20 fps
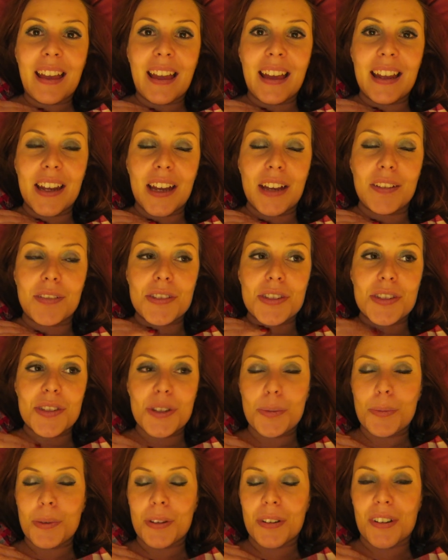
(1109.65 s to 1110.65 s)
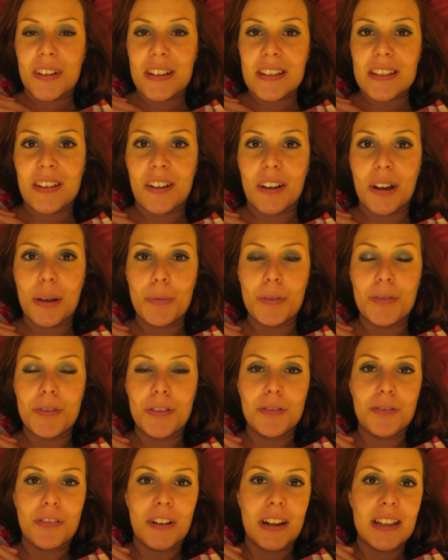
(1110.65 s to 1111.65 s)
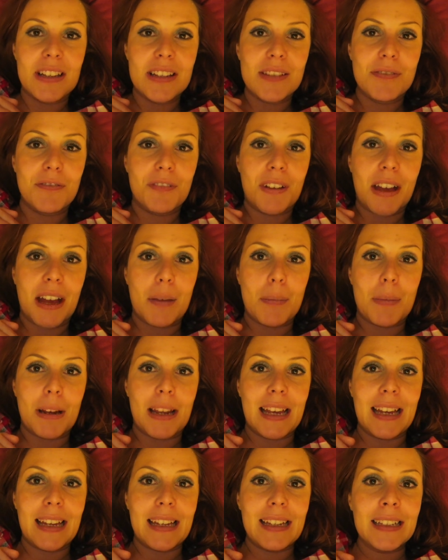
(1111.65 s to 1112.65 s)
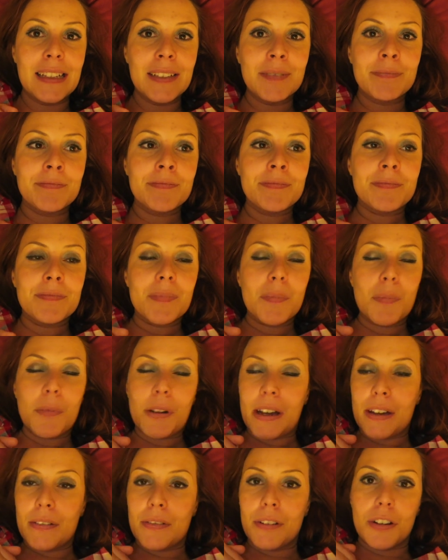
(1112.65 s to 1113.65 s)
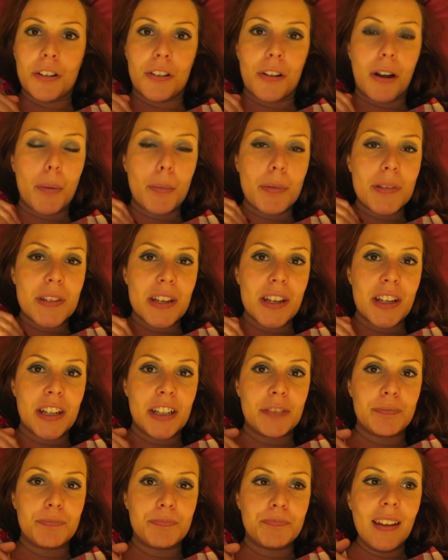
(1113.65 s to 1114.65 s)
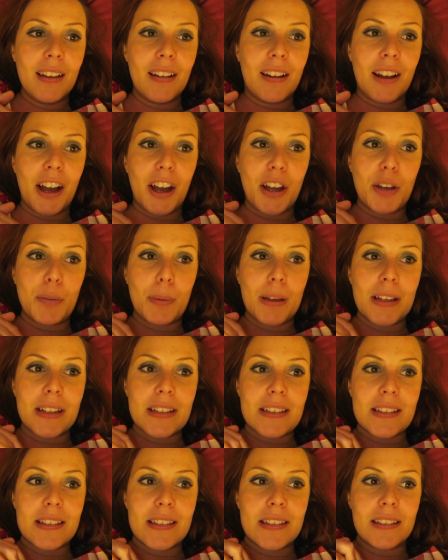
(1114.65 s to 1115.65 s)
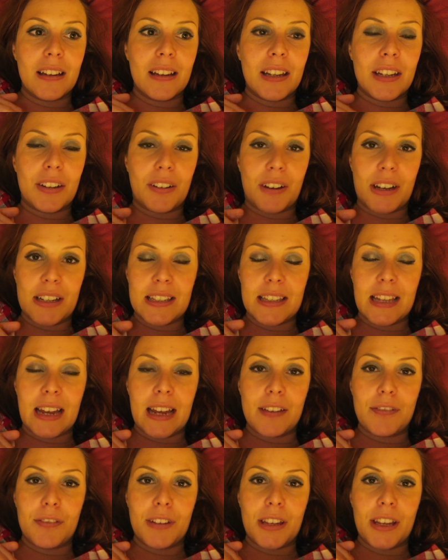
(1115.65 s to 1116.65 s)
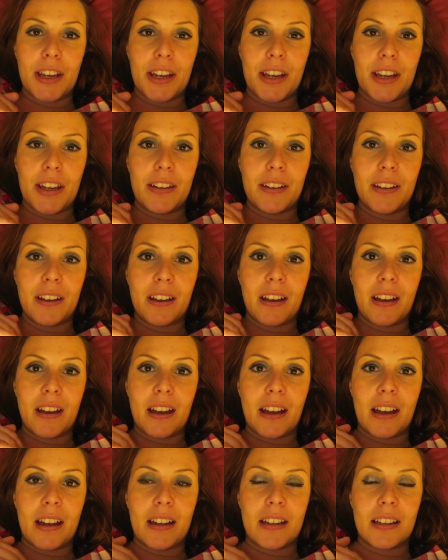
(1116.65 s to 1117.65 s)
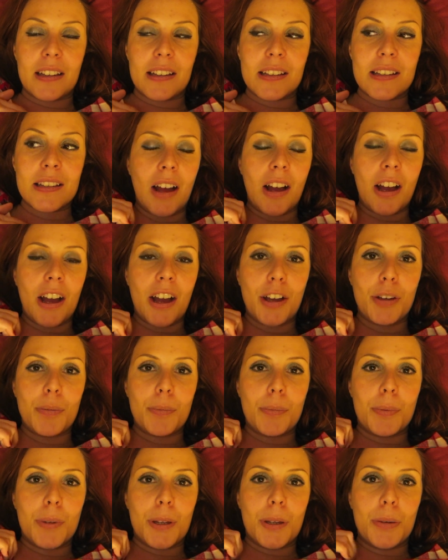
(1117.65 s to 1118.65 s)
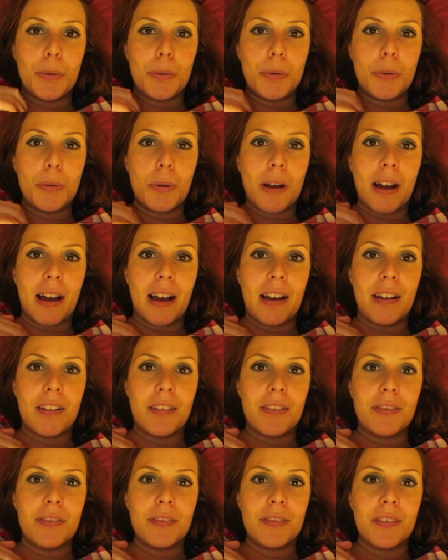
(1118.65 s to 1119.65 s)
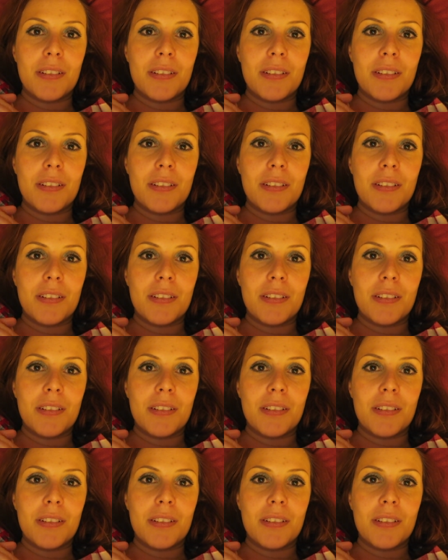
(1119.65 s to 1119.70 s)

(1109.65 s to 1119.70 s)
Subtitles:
and have a super nice time with your friends and family. Whatever you're up to, I hope it's a nice day for you, and I hope you all have